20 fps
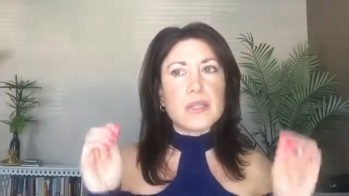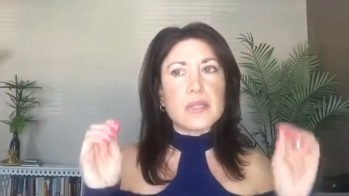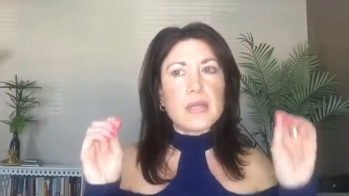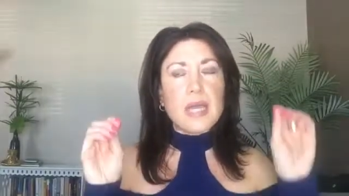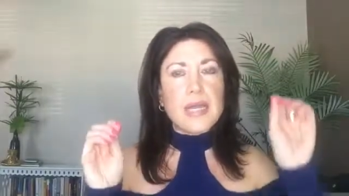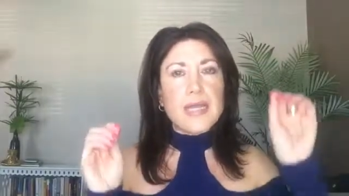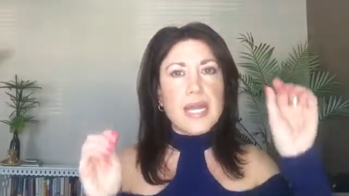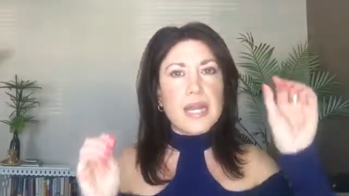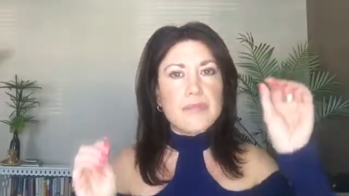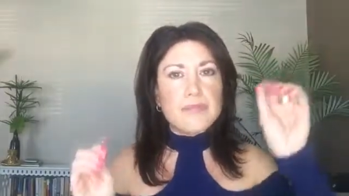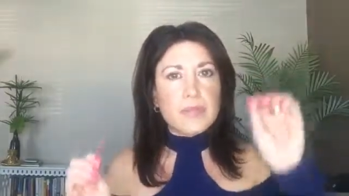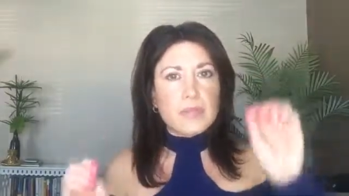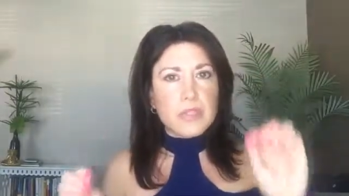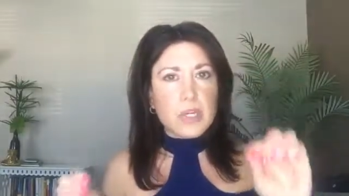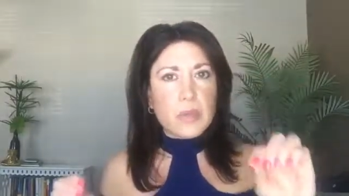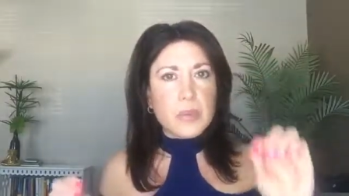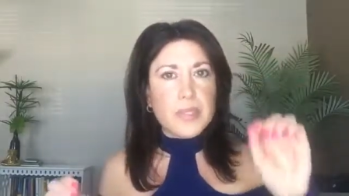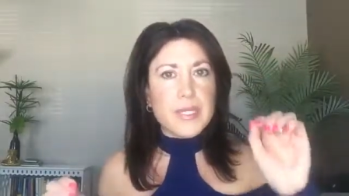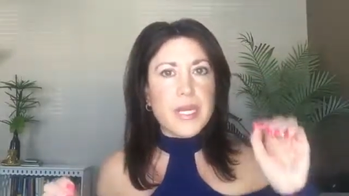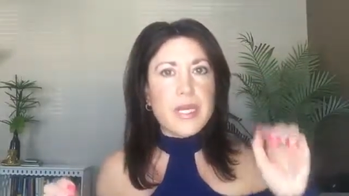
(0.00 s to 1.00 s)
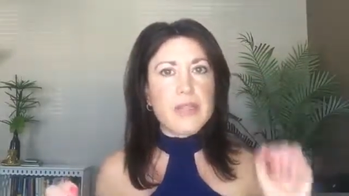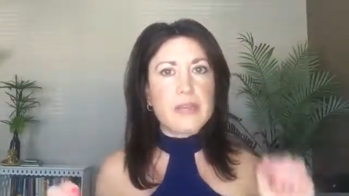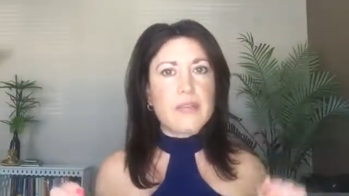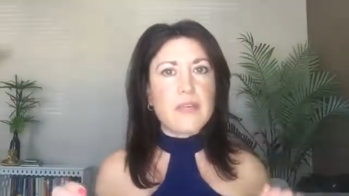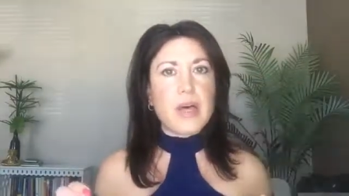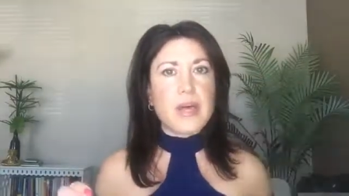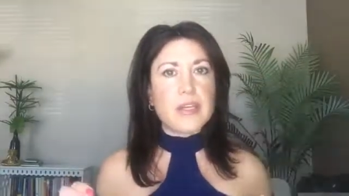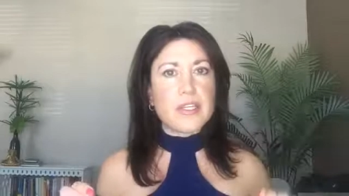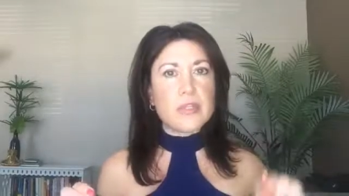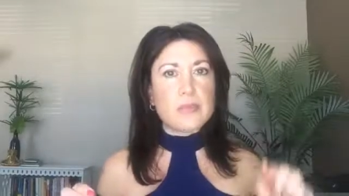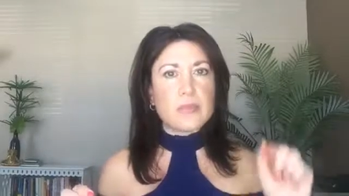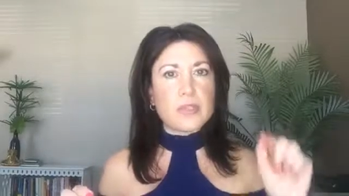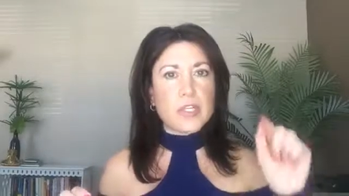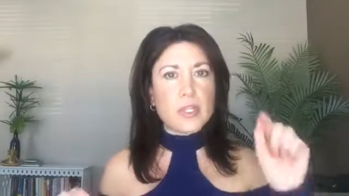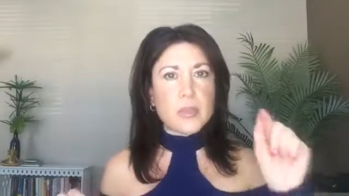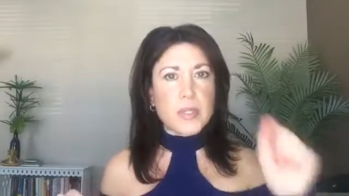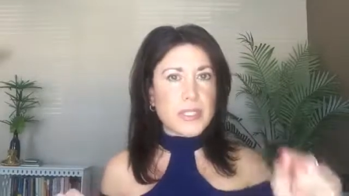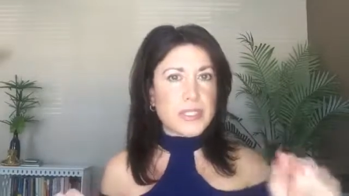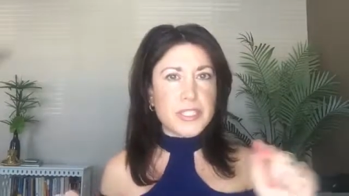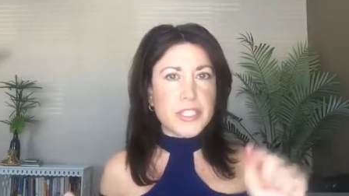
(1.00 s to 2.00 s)
I'd have to lower down the volume or
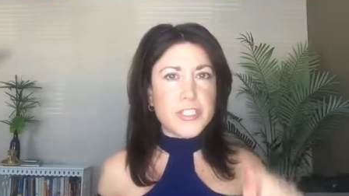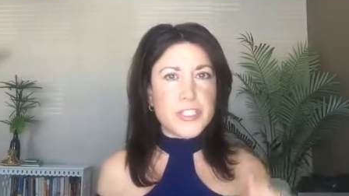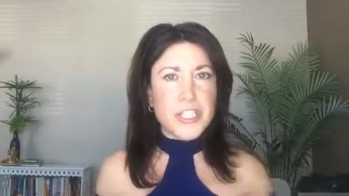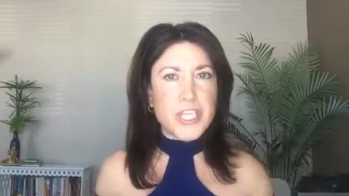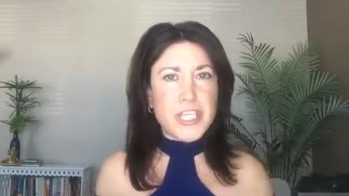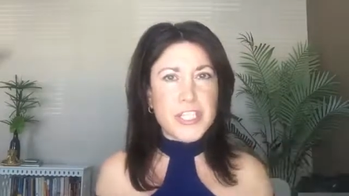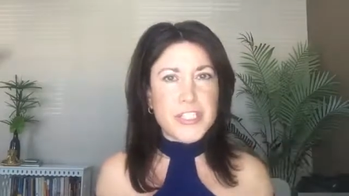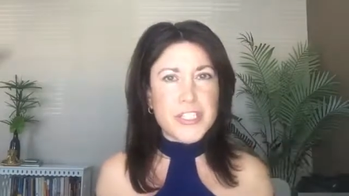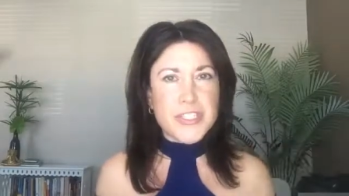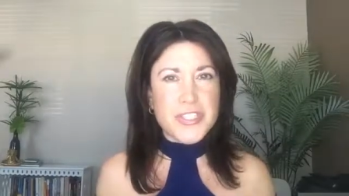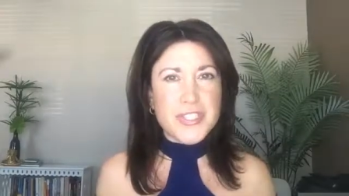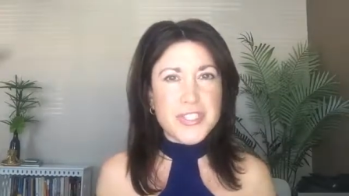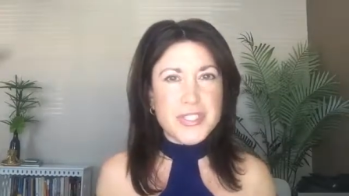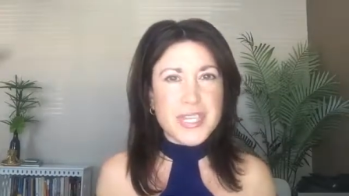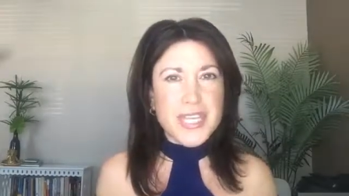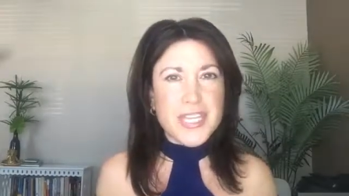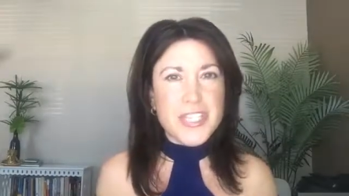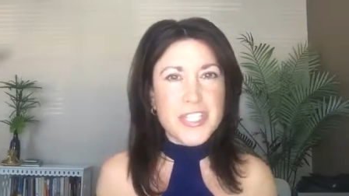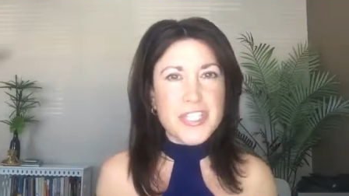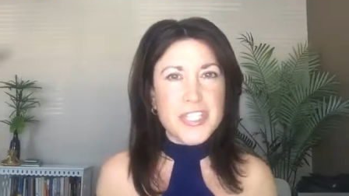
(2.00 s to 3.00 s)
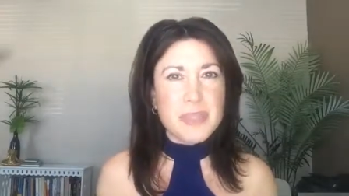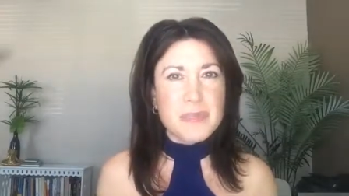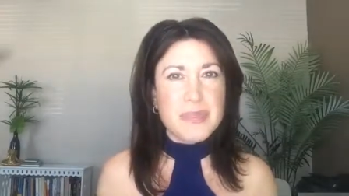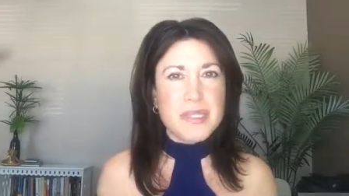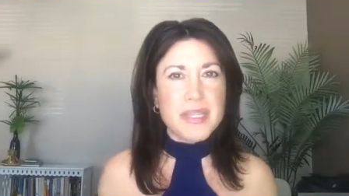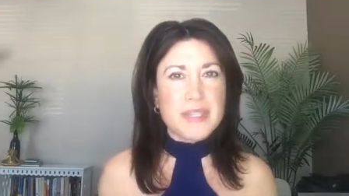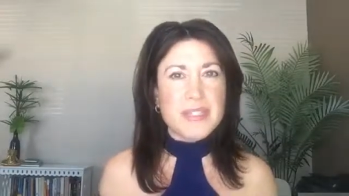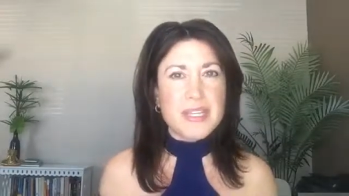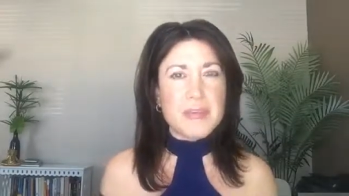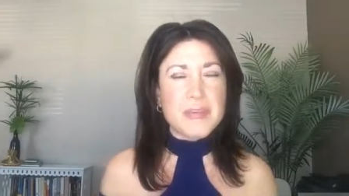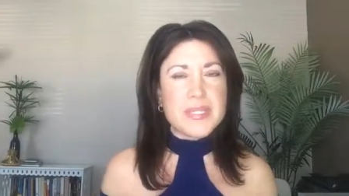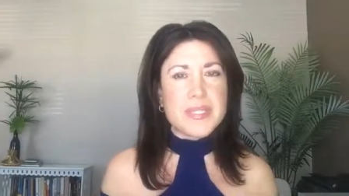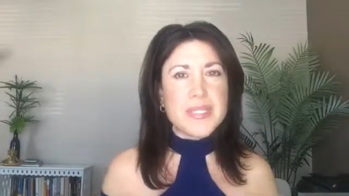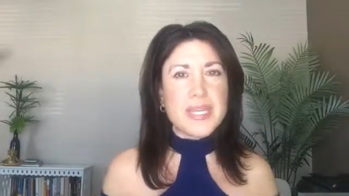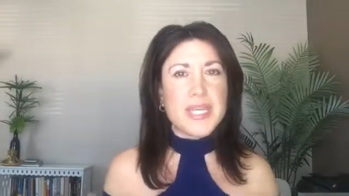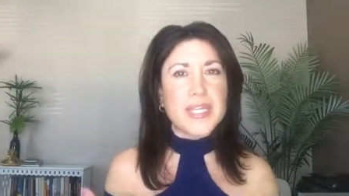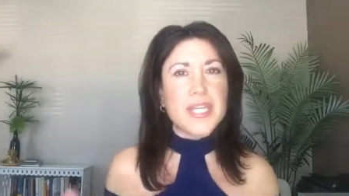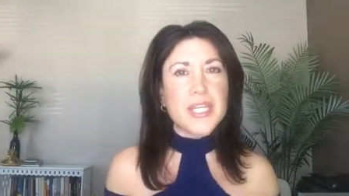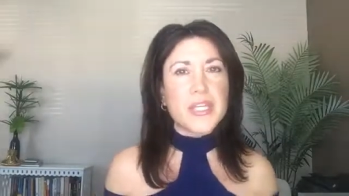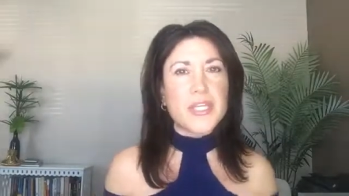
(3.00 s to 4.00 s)
quickly change the station because I was
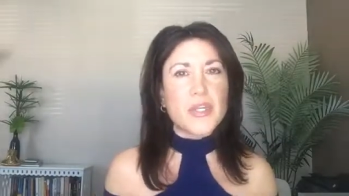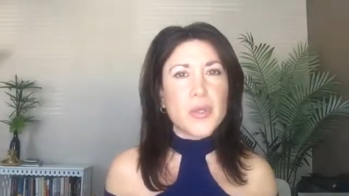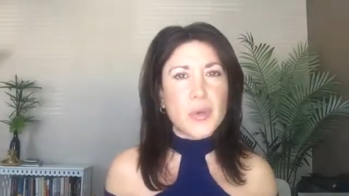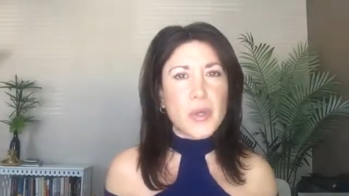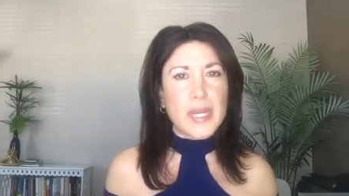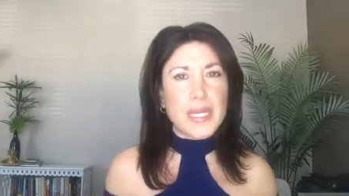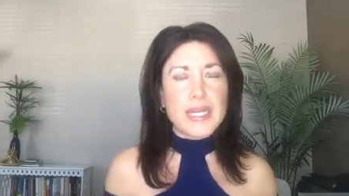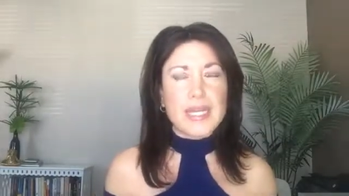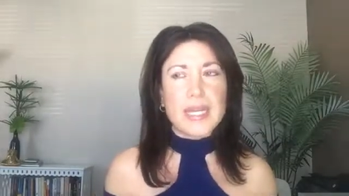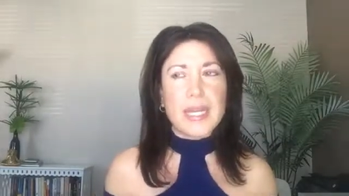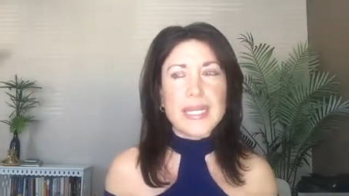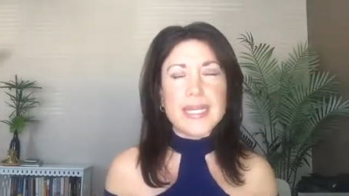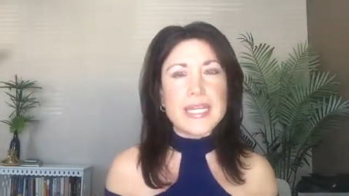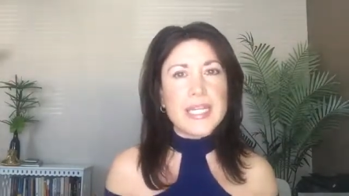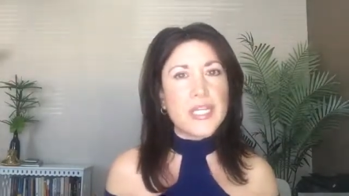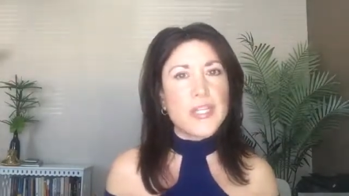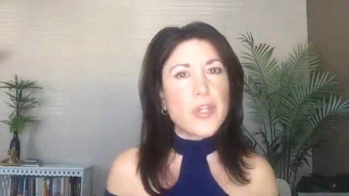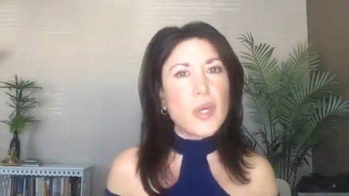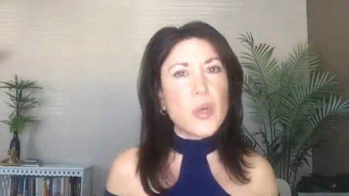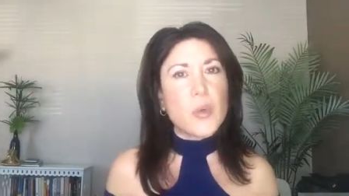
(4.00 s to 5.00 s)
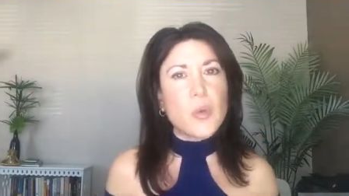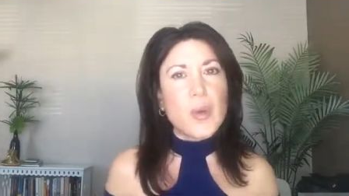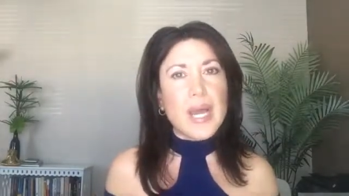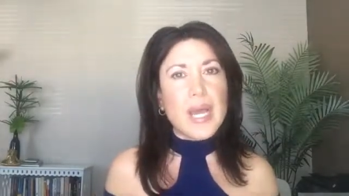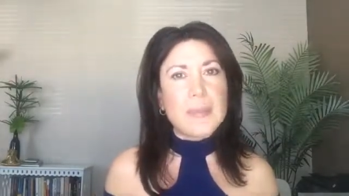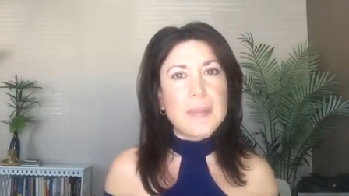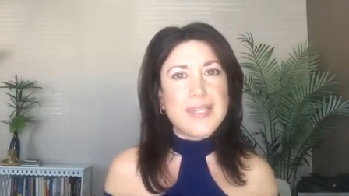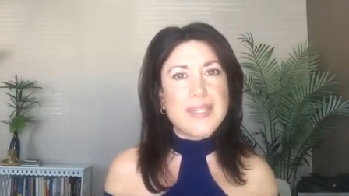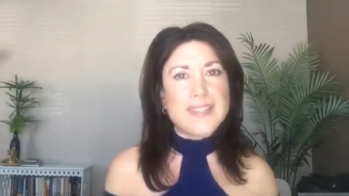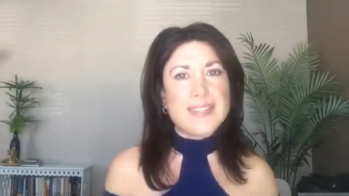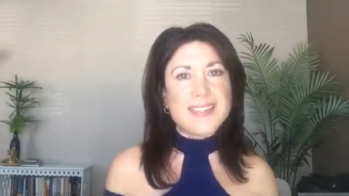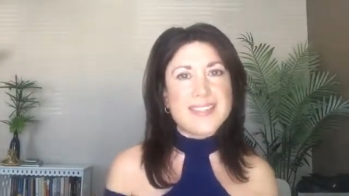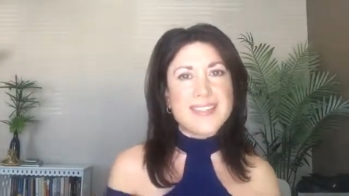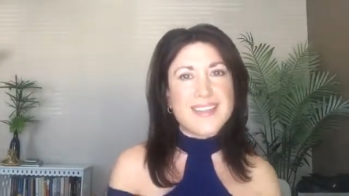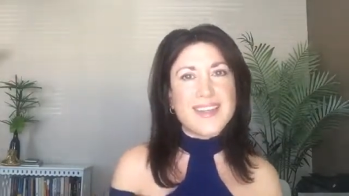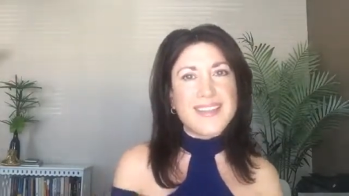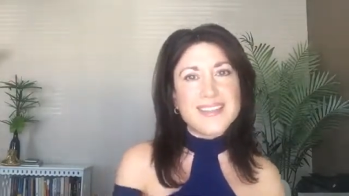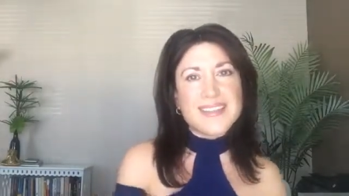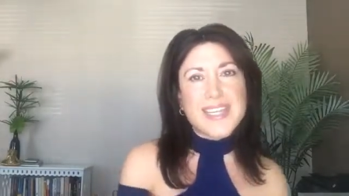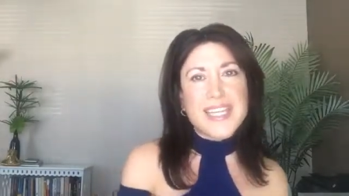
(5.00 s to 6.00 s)
getting annoyed, and I didn't know why, because it's
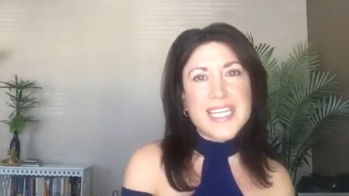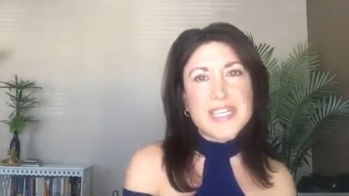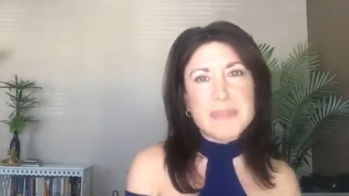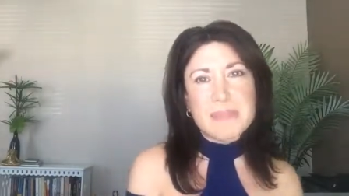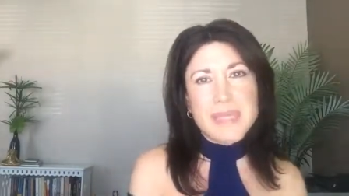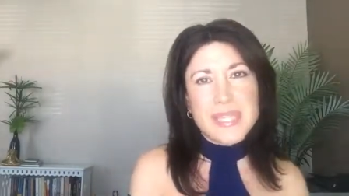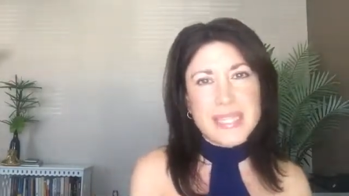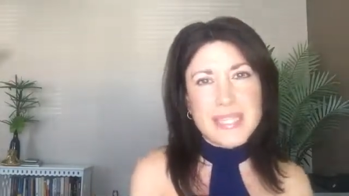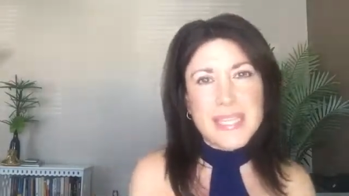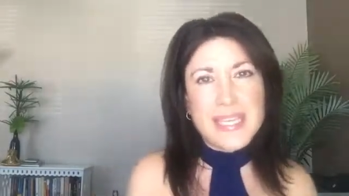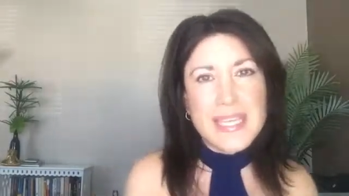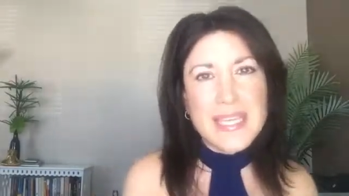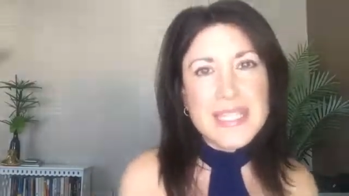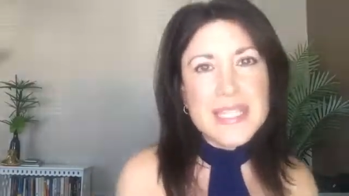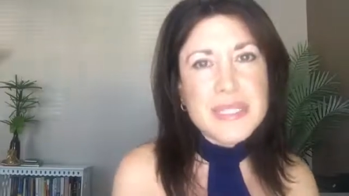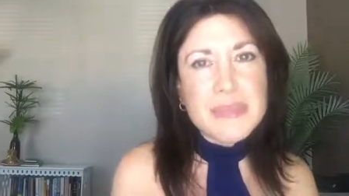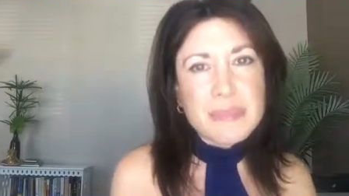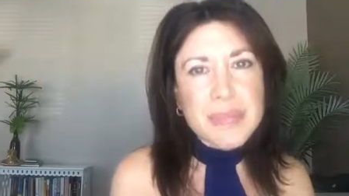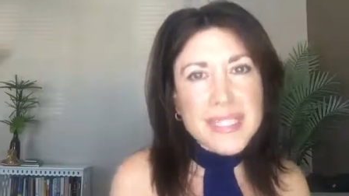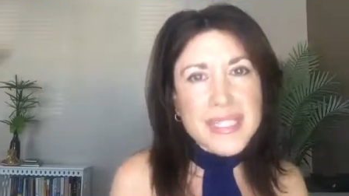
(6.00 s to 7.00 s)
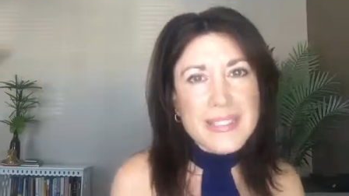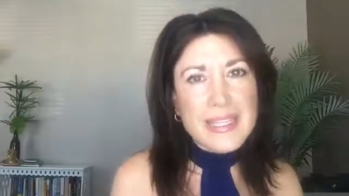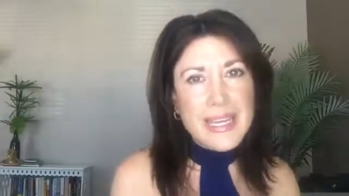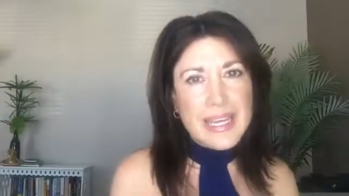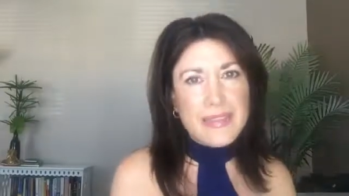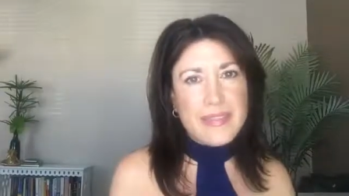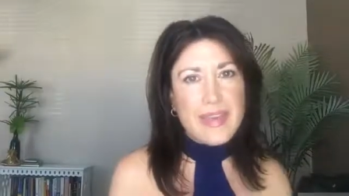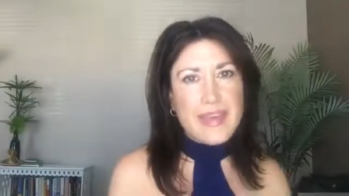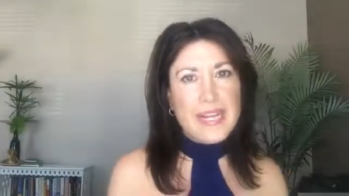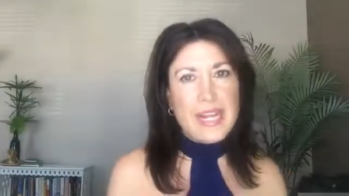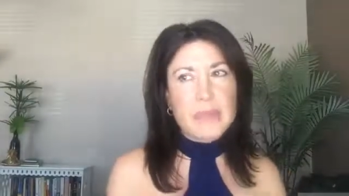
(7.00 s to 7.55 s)
not like me to be like that.